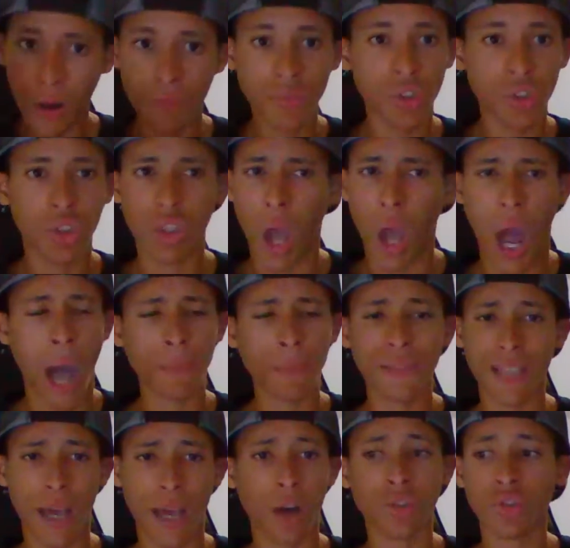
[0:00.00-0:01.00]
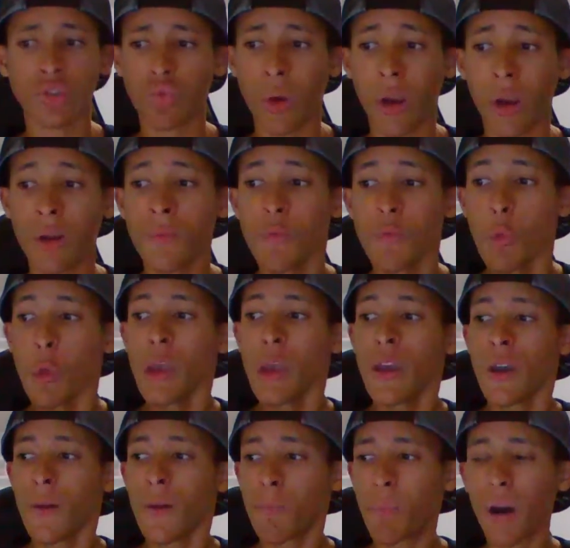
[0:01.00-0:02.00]
jobs elsewhere.
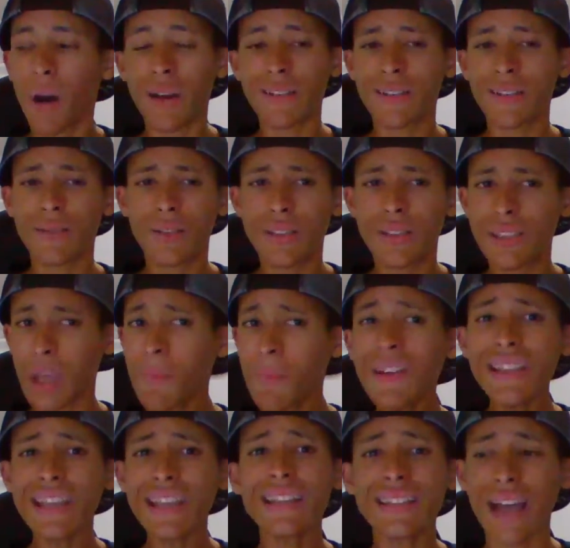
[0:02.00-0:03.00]
But some of these,